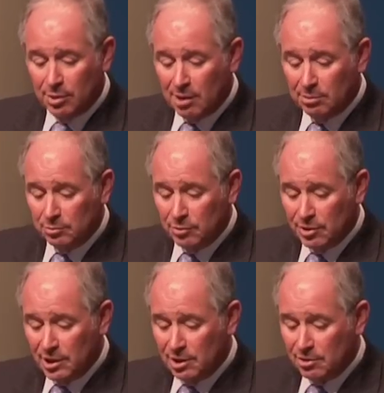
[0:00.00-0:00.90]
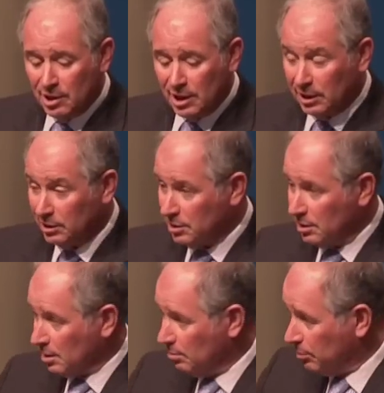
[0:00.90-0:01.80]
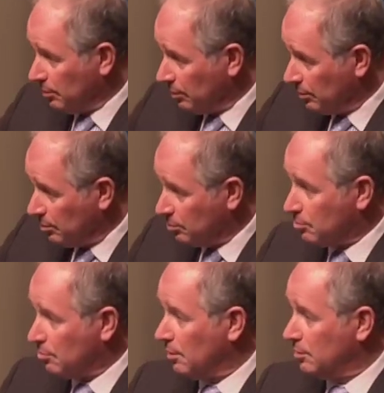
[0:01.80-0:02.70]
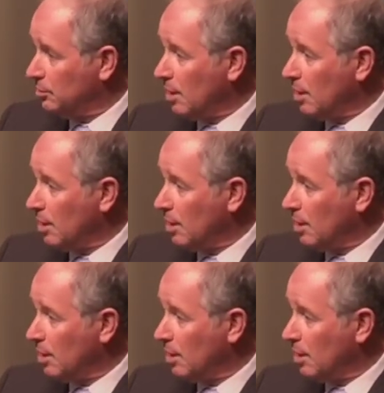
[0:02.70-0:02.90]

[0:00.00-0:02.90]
problem where the internet is going to completely destroy